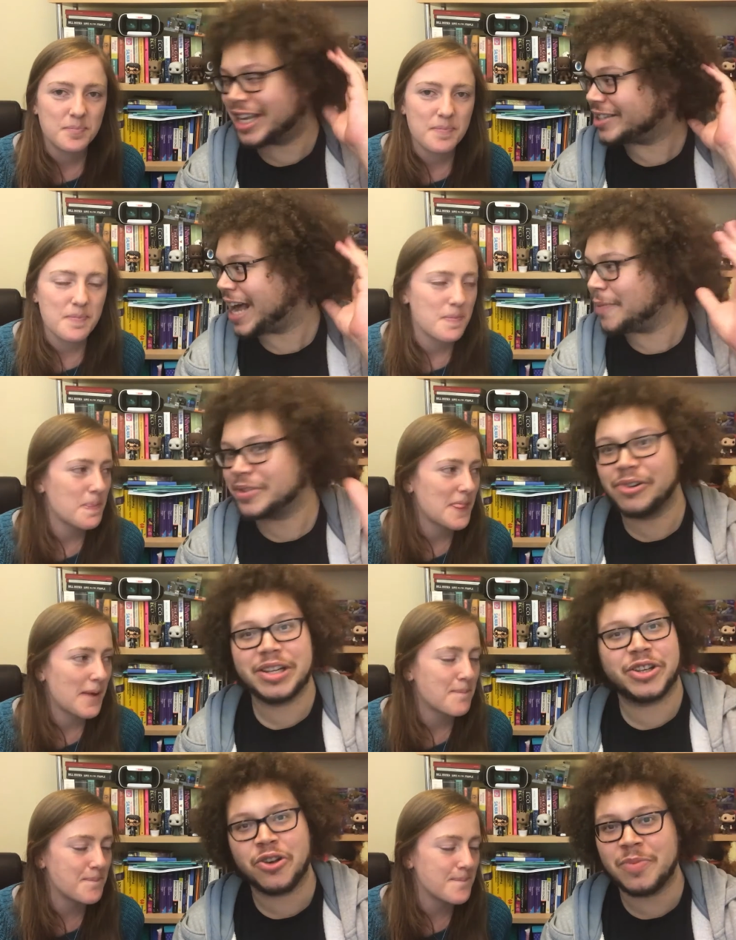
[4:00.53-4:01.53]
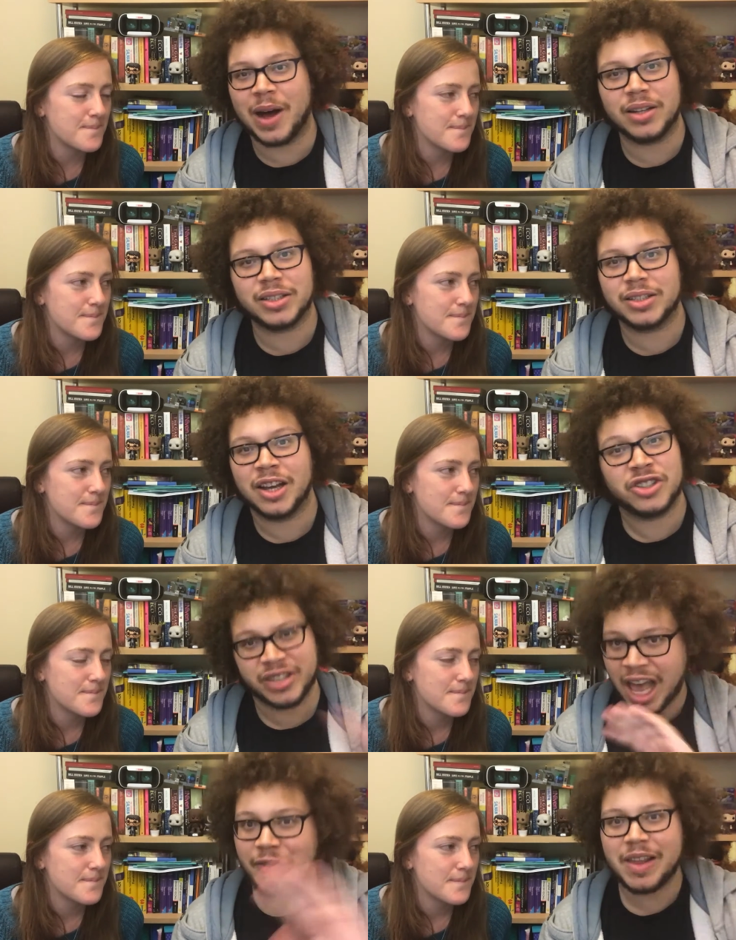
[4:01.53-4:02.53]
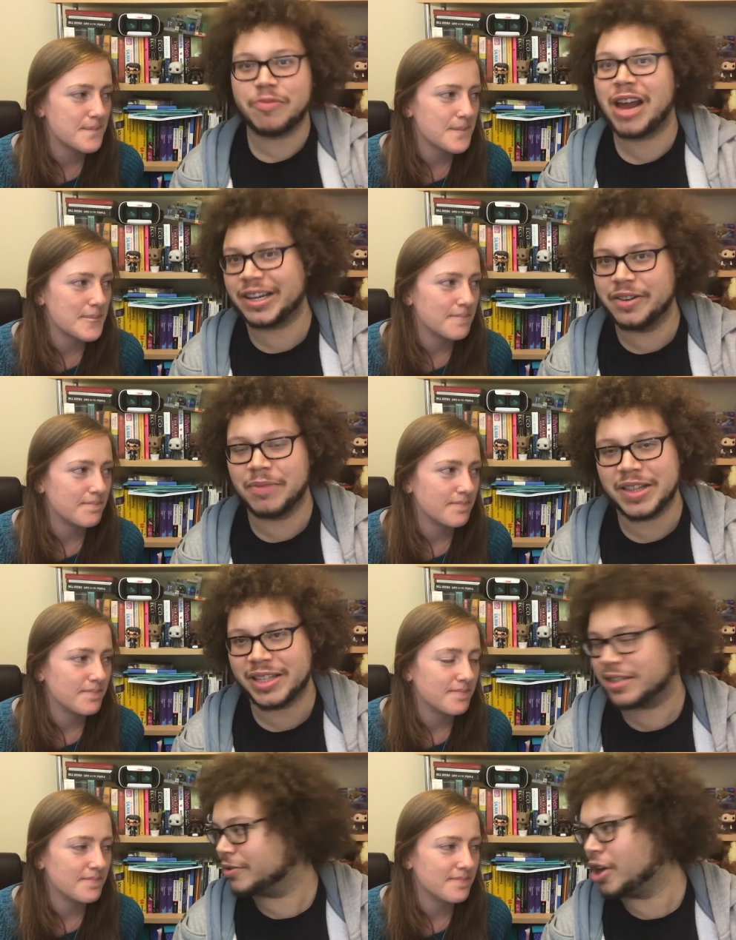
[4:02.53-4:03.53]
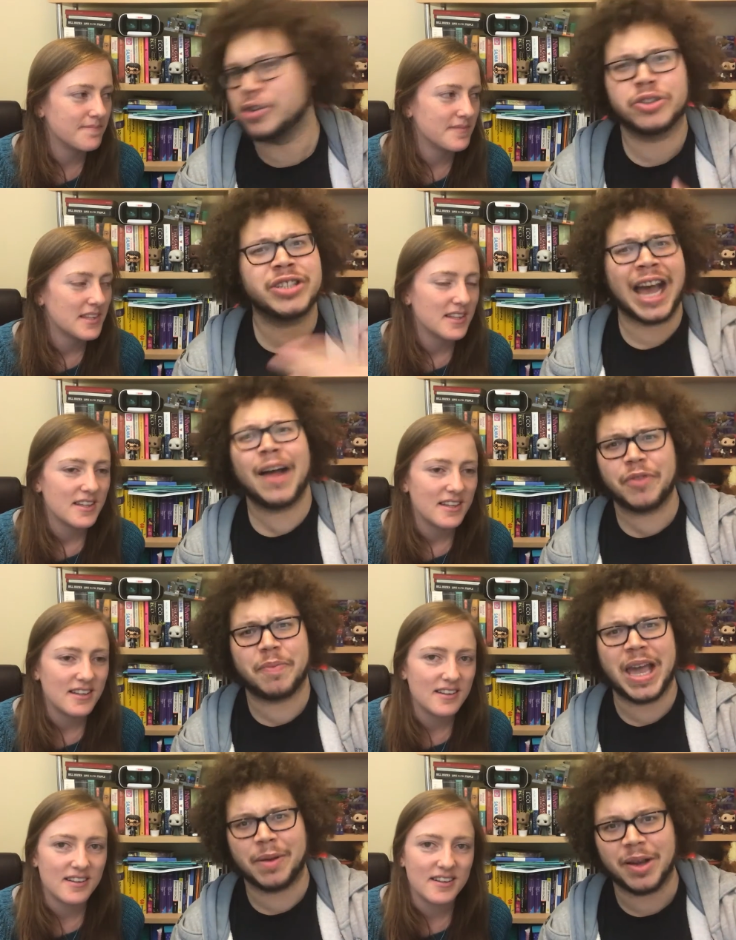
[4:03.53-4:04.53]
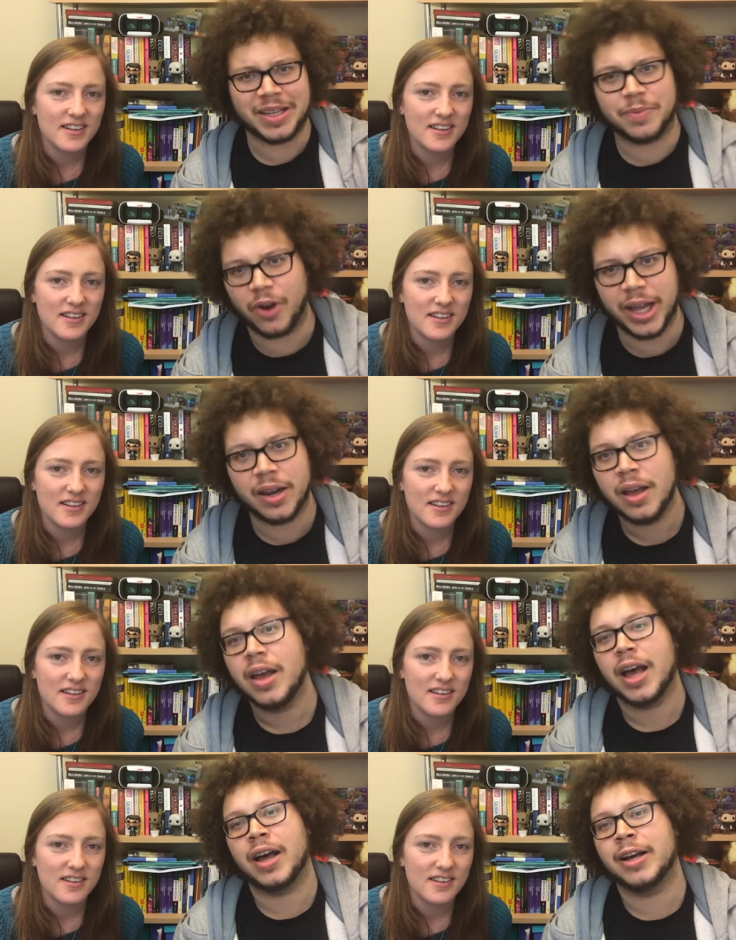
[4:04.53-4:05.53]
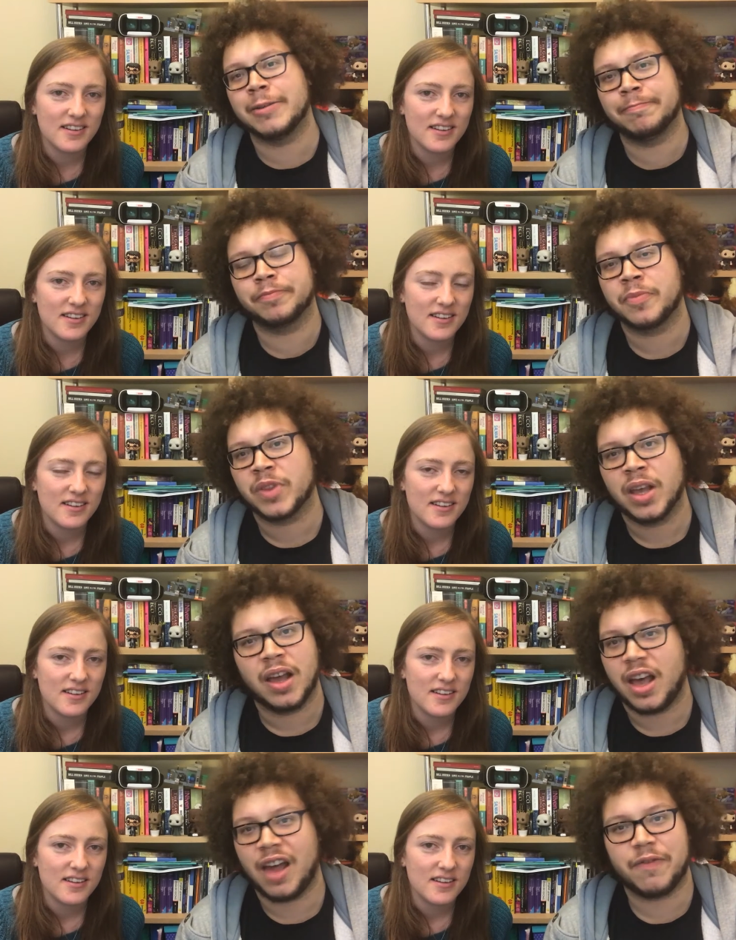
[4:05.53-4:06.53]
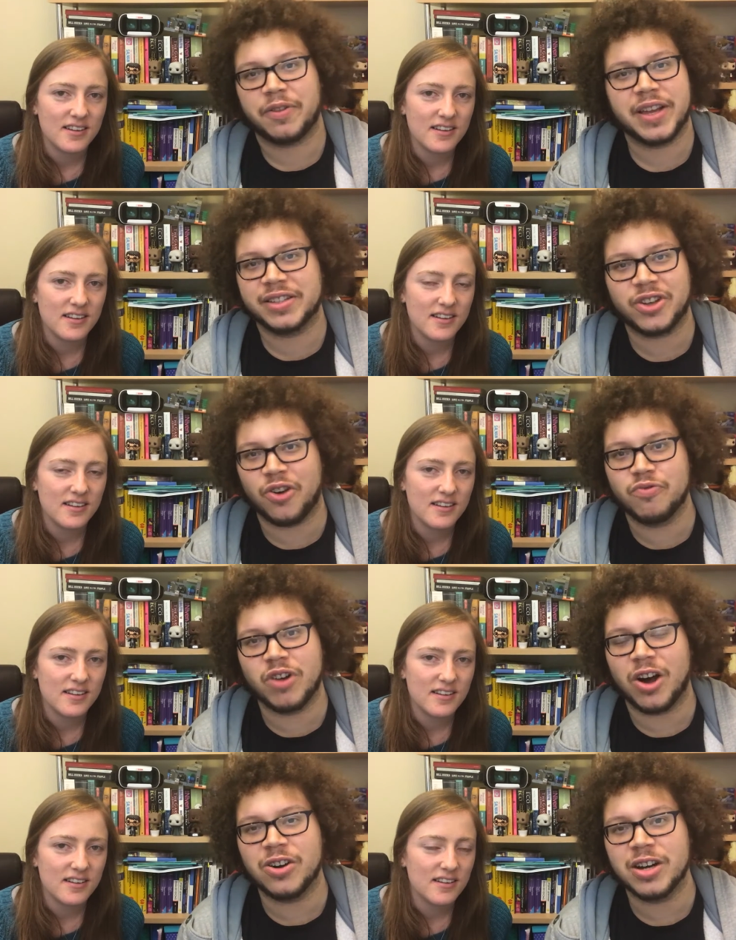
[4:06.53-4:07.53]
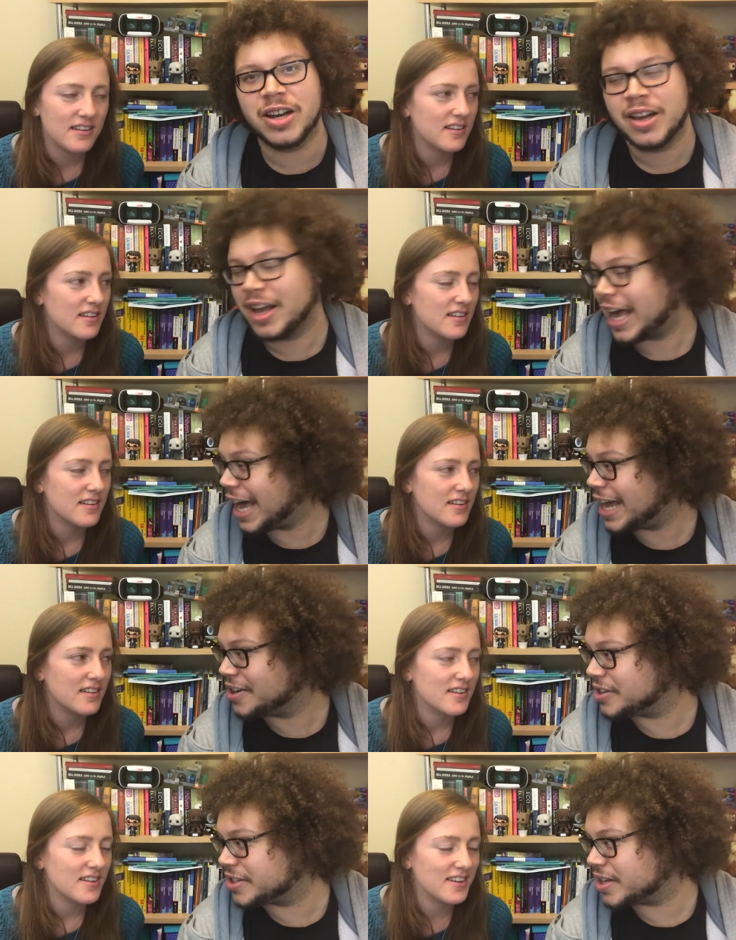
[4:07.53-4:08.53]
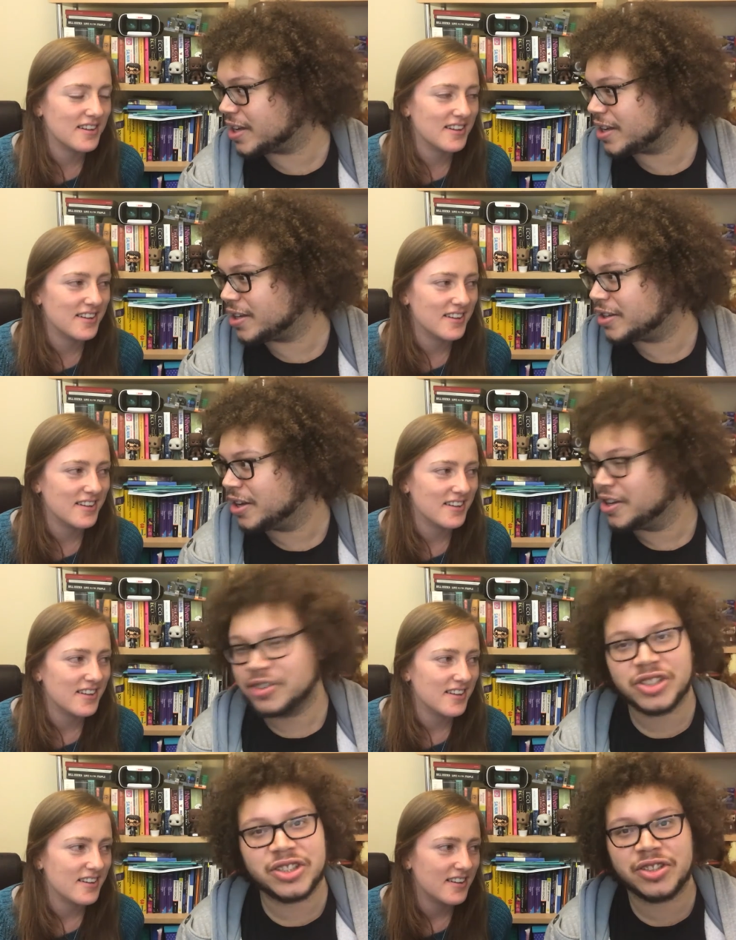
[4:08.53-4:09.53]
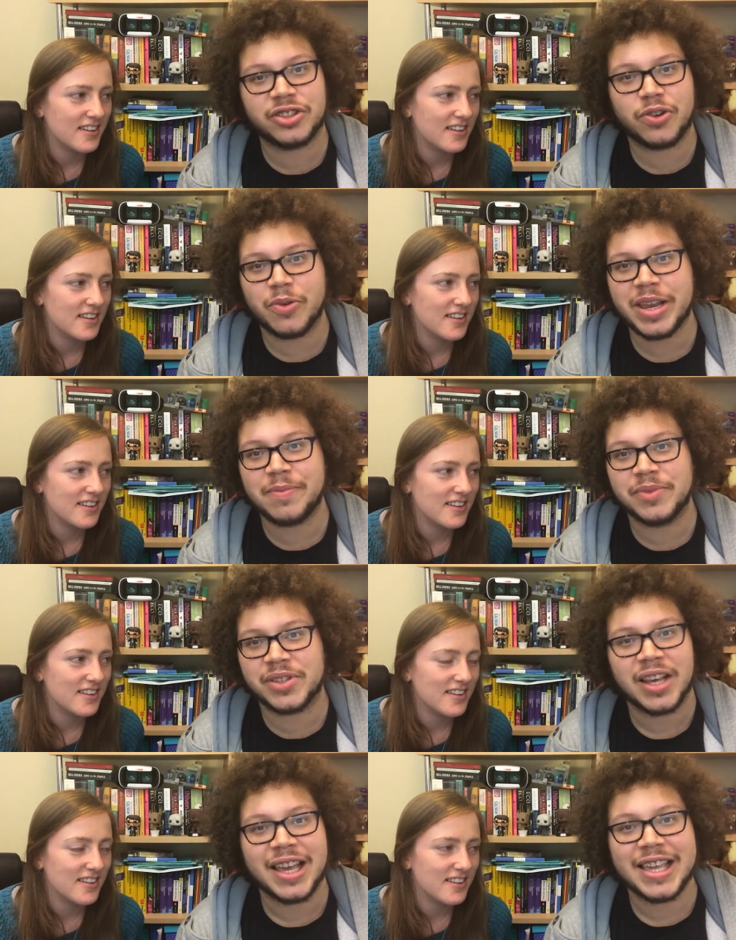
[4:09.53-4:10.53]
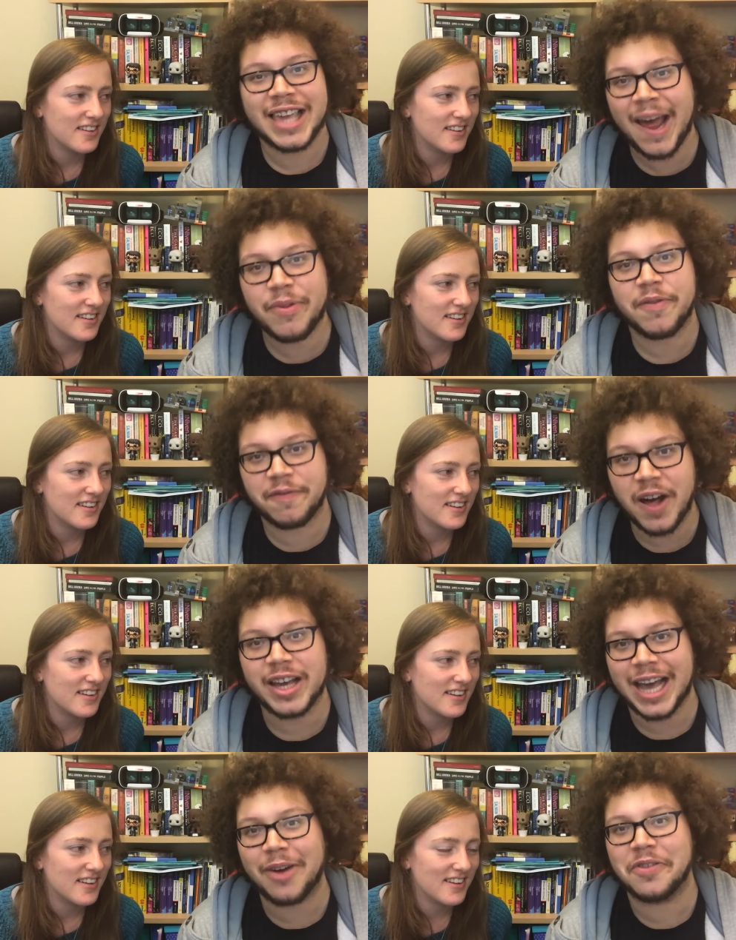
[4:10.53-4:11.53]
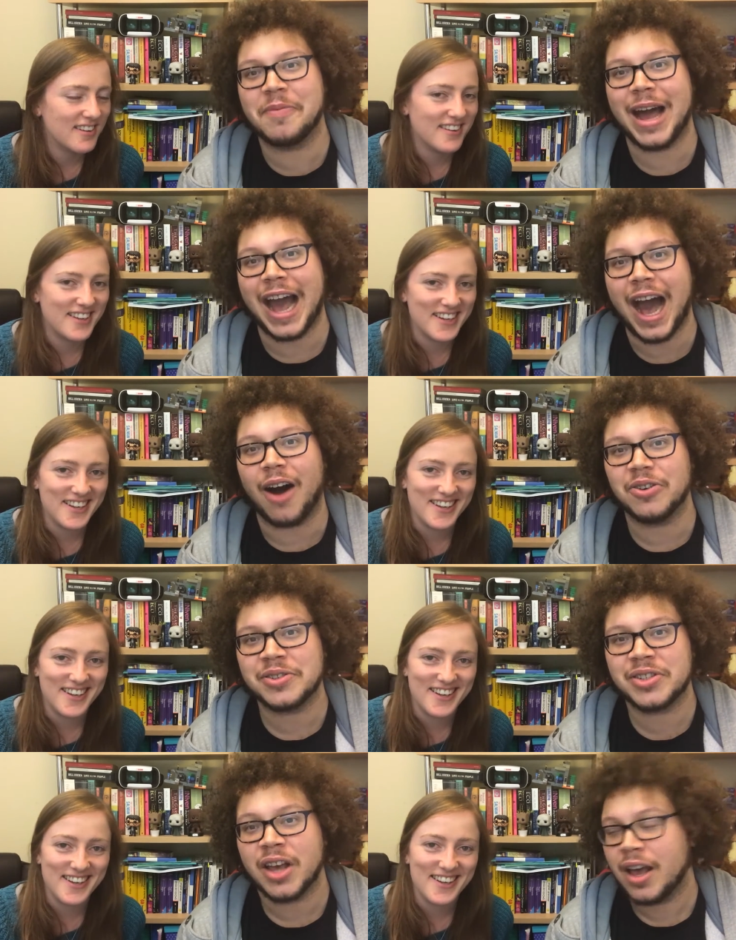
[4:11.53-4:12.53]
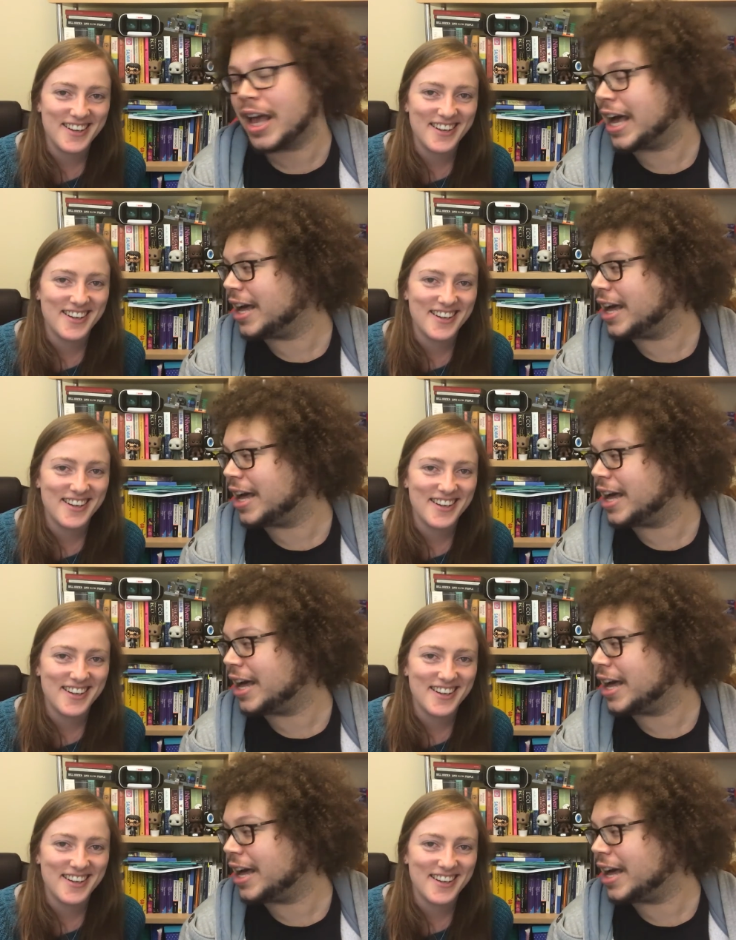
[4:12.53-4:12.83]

Speaker 1: it just gets absolutely too much. She's heavily pregnant by this, no no she's had the baby by this point, um everything's gone wrong, and uh she just screams, "Get the fuck out of my house,"